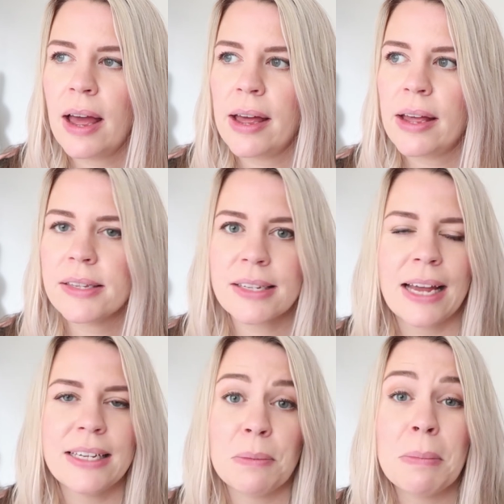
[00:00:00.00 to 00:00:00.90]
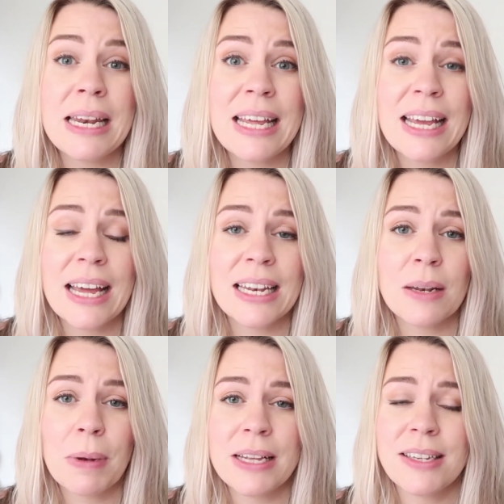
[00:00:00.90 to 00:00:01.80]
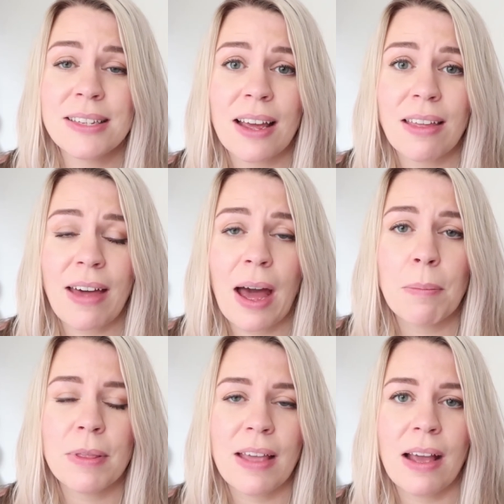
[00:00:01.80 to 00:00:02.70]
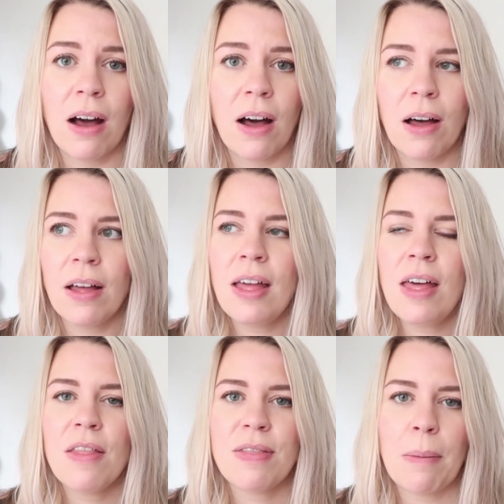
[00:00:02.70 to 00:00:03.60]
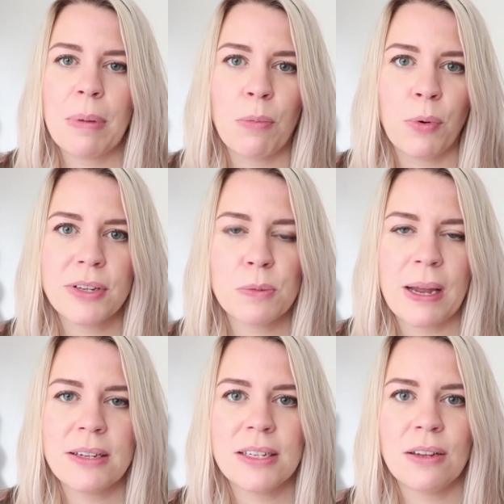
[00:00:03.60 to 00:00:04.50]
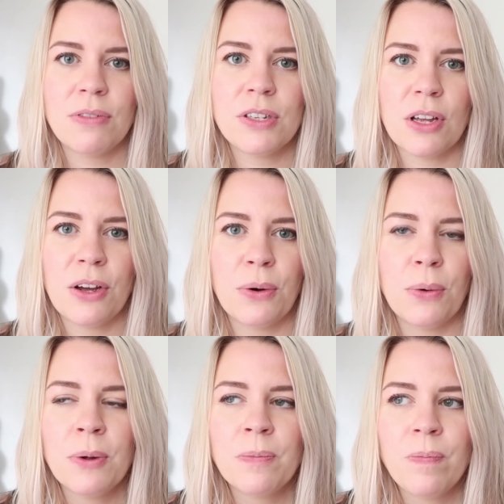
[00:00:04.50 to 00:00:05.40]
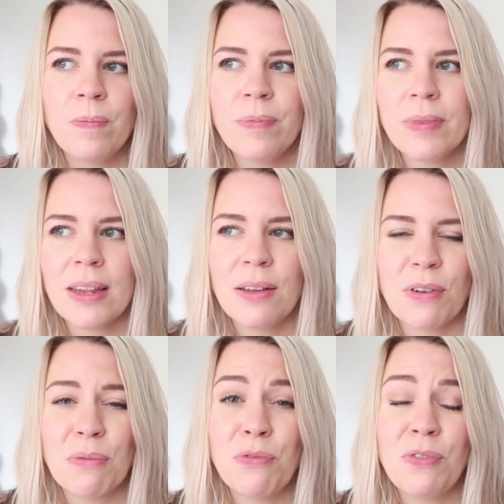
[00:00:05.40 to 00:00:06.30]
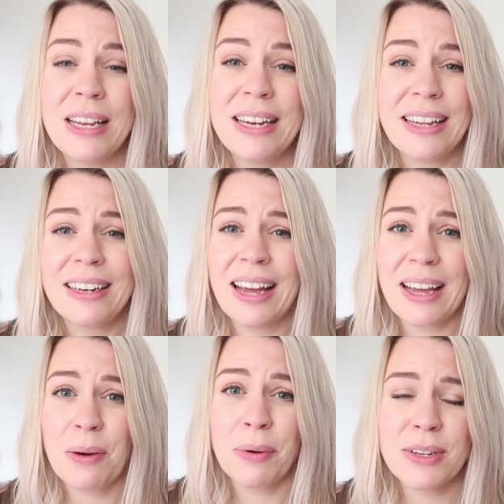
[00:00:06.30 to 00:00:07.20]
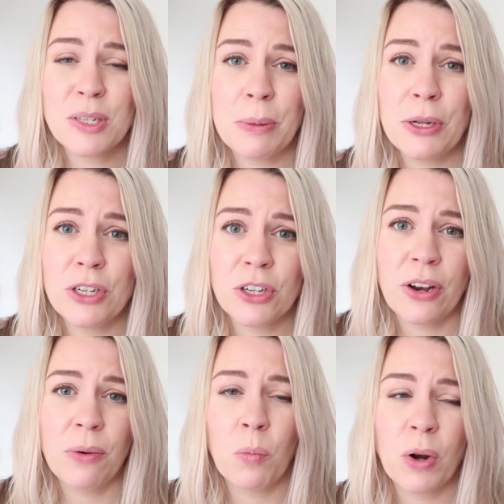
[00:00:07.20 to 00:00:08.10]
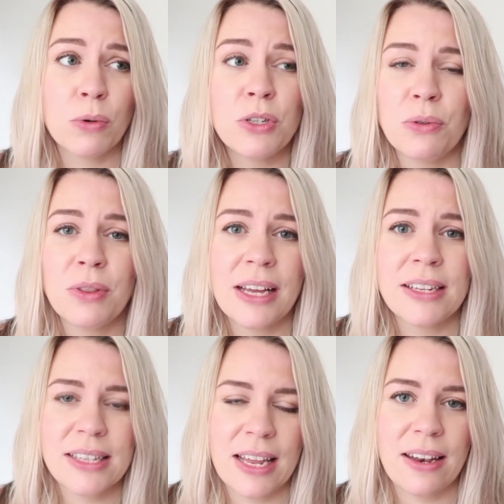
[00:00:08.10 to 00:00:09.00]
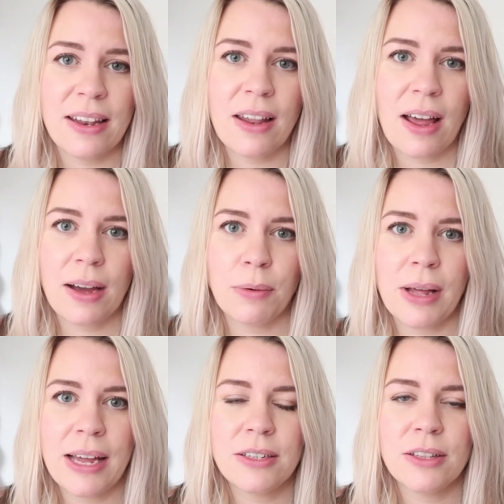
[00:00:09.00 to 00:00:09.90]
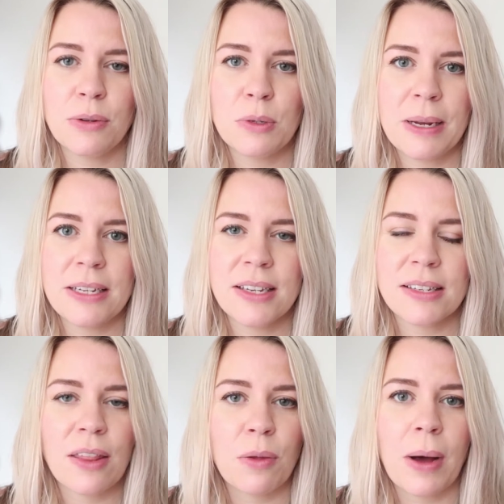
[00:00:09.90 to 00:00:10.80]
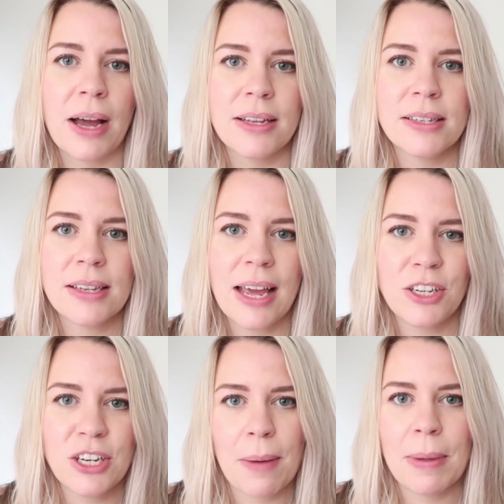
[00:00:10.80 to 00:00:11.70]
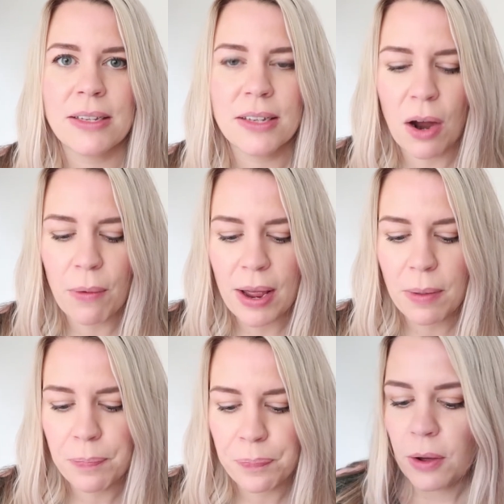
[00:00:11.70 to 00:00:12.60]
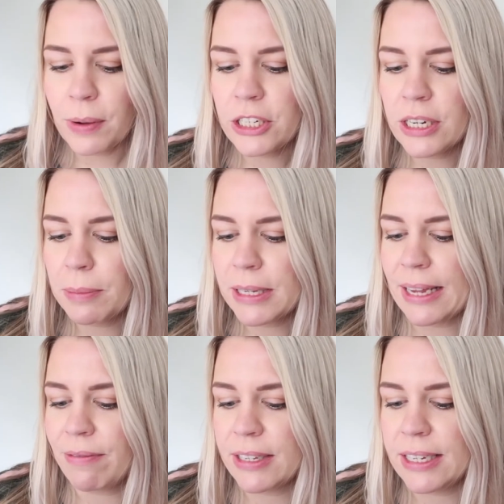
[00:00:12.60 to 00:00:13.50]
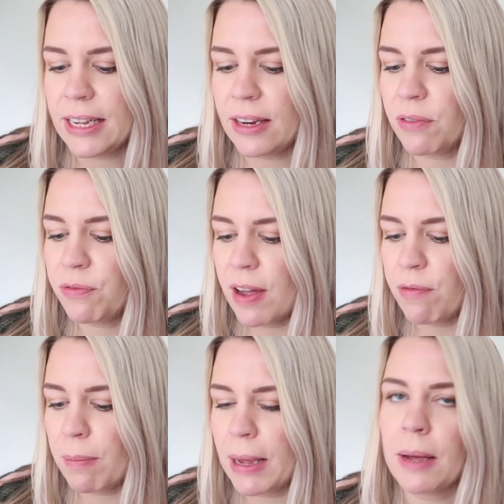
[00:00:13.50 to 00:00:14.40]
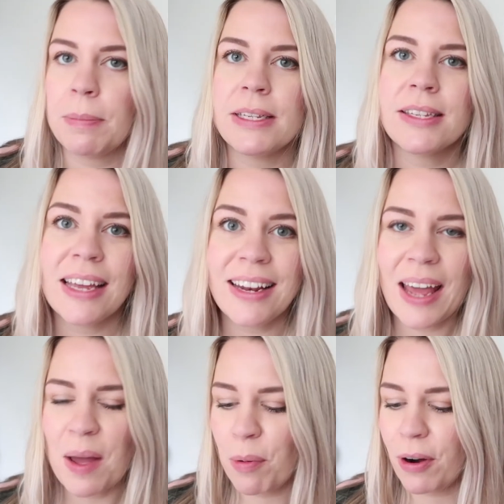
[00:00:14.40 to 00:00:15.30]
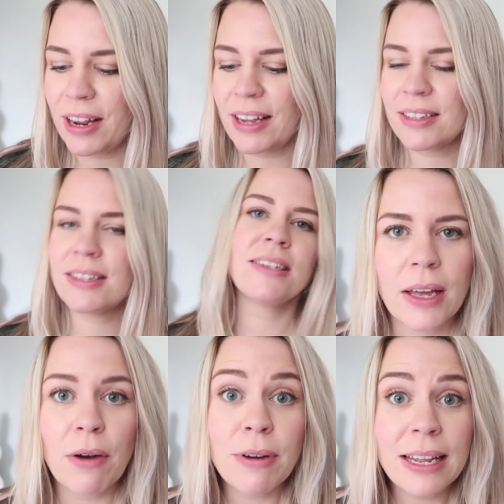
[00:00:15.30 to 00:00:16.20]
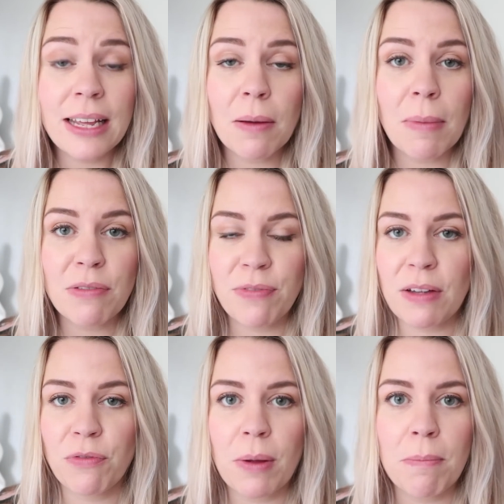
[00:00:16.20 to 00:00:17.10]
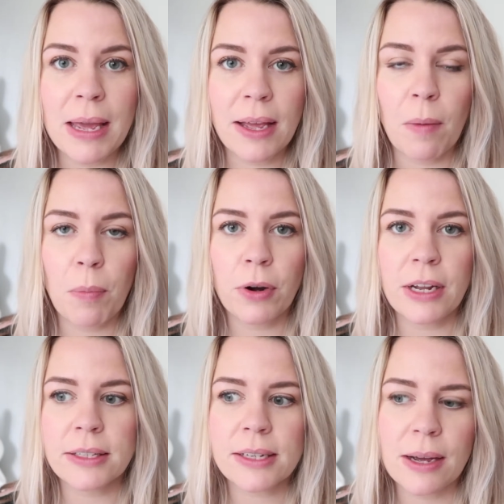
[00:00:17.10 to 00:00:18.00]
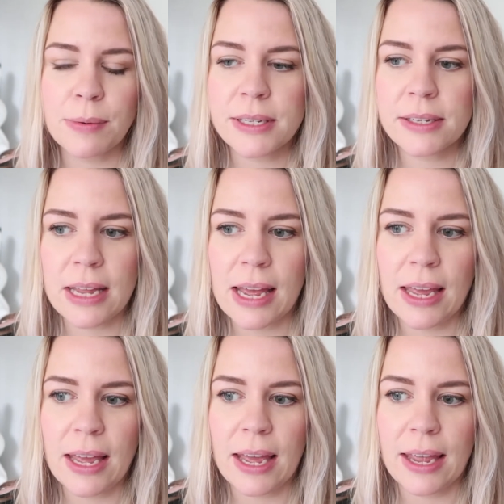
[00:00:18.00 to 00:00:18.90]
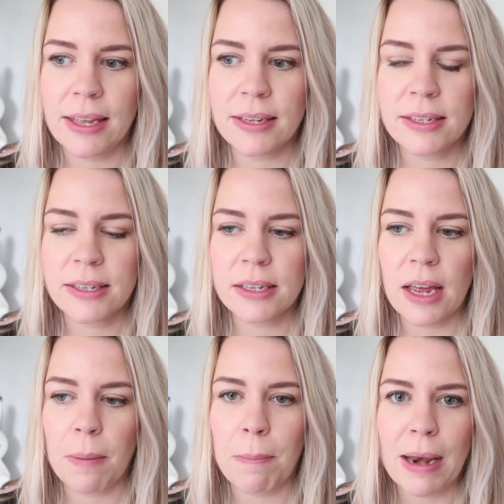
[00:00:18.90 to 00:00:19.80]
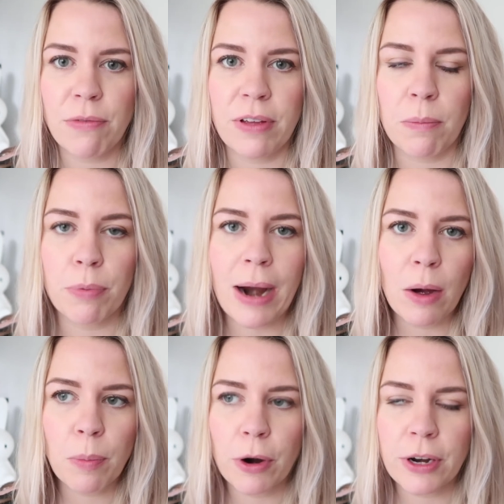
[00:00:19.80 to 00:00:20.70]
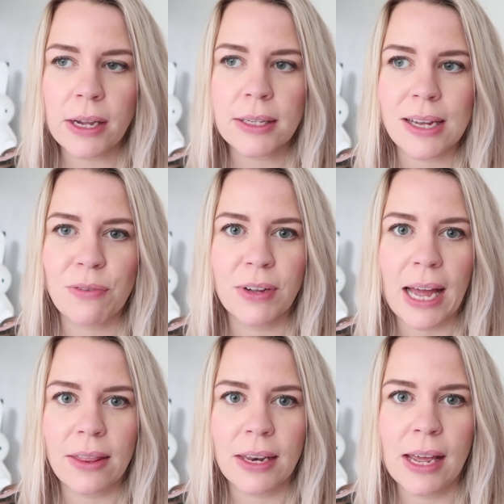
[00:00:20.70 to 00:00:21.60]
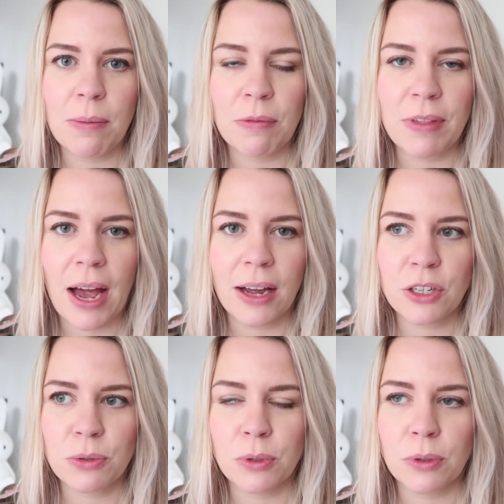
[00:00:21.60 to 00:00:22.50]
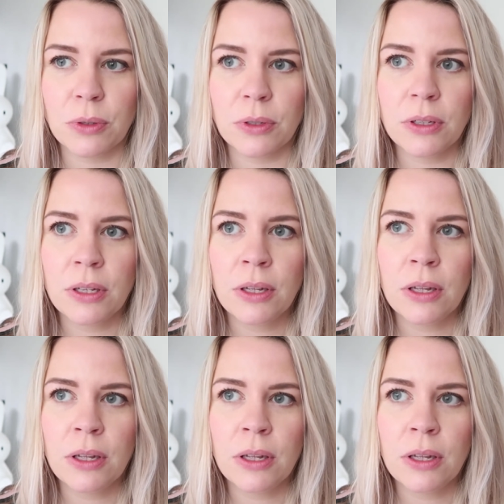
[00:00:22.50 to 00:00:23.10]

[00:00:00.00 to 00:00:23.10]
Scandi Mini and places like that, but they are that bit more expensive. So if I'm feeling like I want to splurge on 1 or 2 things, then I will head to those places. Otherwise, H&M and Zara. Question number 17, favourite makeup and skincare products. Currently, my favourite makeup product, I would say, is a Benefit brow product. I forget the name of the actual